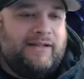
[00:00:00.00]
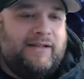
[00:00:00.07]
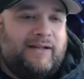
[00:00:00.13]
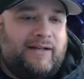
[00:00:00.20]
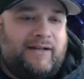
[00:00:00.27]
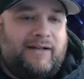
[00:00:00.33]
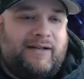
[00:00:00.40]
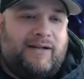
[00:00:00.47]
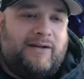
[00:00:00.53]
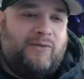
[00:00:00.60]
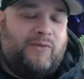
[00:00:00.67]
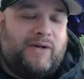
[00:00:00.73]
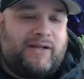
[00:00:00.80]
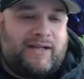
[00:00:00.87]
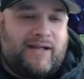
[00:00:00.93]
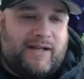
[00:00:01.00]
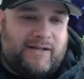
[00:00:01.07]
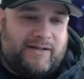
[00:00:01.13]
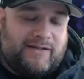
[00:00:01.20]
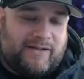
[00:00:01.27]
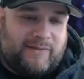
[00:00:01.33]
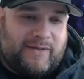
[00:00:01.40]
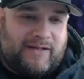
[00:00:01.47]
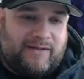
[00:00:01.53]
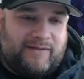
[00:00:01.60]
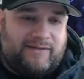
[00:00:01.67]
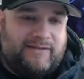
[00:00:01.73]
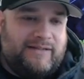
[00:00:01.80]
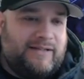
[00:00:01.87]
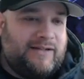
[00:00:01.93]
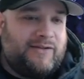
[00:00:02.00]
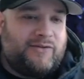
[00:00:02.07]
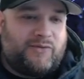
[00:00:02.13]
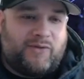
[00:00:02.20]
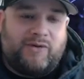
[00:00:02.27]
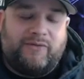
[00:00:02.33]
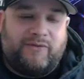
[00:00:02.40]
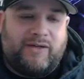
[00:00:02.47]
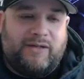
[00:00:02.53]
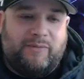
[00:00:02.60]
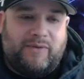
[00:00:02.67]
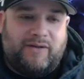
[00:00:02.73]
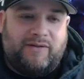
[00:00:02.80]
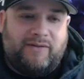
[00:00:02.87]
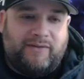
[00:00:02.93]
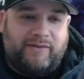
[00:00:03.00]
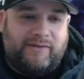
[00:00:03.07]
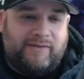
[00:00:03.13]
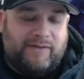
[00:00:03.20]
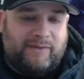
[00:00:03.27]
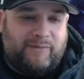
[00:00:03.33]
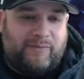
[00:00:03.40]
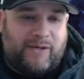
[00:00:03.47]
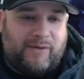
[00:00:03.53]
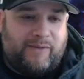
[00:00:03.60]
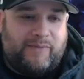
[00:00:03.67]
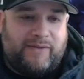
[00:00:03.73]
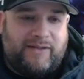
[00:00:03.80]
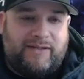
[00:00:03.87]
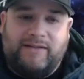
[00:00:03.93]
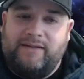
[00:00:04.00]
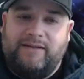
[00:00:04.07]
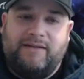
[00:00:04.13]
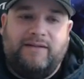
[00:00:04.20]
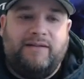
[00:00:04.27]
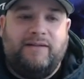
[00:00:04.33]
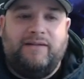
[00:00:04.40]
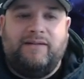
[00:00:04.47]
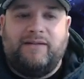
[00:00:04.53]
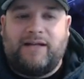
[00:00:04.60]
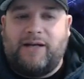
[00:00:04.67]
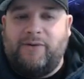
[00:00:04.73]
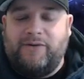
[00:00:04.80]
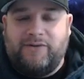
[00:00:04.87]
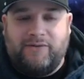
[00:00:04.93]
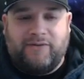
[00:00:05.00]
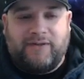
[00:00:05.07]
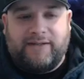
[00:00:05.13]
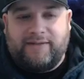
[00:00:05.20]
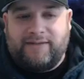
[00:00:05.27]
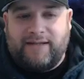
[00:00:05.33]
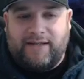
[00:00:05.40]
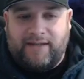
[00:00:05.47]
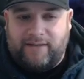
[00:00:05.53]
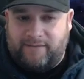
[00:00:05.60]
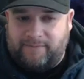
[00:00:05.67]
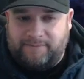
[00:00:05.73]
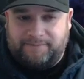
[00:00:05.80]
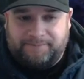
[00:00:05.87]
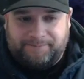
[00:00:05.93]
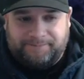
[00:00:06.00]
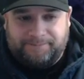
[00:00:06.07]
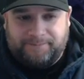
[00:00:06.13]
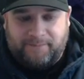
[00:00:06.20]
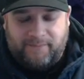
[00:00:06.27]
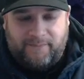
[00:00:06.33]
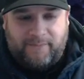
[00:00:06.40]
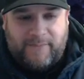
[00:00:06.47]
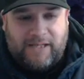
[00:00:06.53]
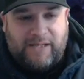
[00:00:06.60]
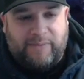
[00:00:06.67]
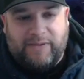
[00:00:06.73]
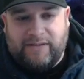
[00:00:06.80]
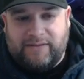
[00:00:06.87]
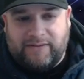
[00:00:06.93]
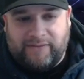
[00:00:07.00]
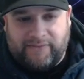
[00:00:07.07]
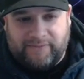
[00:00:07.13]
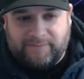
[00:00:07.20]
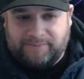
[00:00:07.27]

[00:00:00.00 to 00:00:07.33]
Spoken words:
What kind? You're talking about neon dwarf rainbows? Probably, I would do like 10. Maybe a dozen.